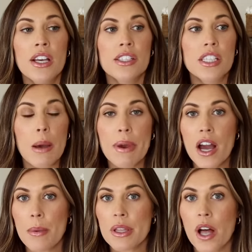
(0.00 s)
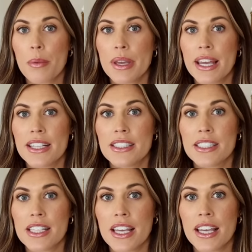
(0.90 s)
stop by Hobby Lobby and
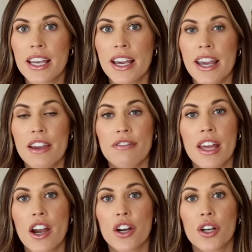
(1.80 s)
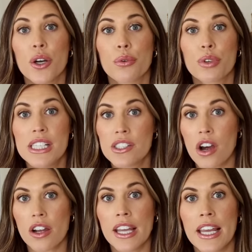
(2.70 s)
see if they are
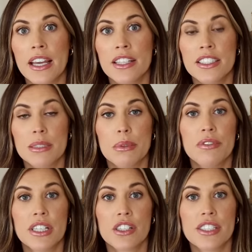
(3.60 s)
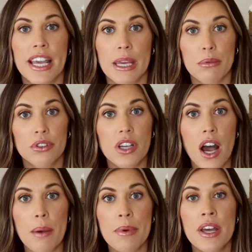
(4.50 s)
restocking some of their
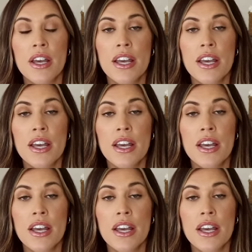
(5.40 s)
tabletop